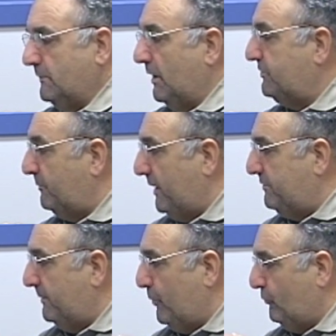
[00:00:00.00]

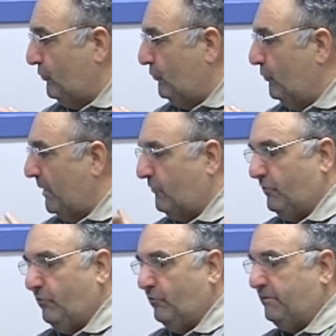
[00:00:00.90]
sometimes they push it too much.
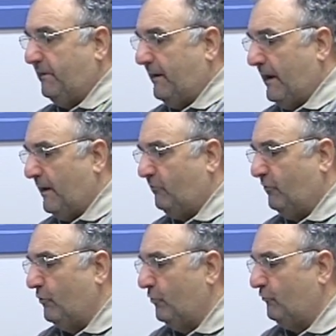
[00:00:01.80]
Did you see that
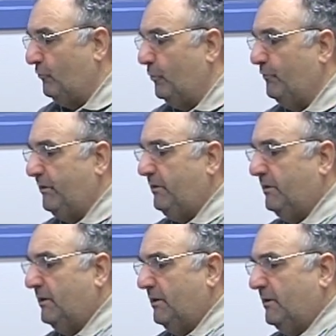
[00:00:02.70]
Ashton Kutcher movie,
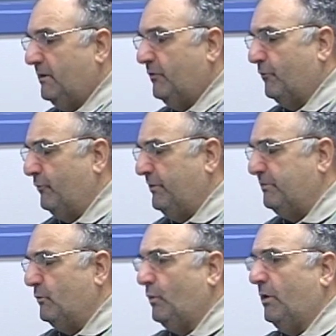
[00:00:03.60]
the
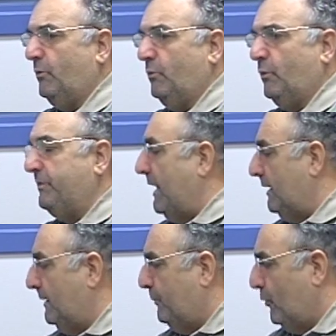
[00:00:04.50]
recent one with
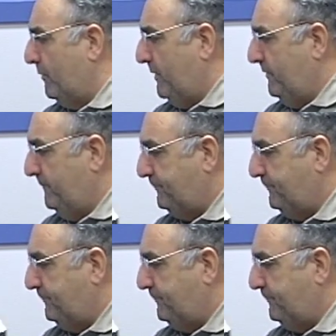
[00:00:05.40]
Natalie Portman?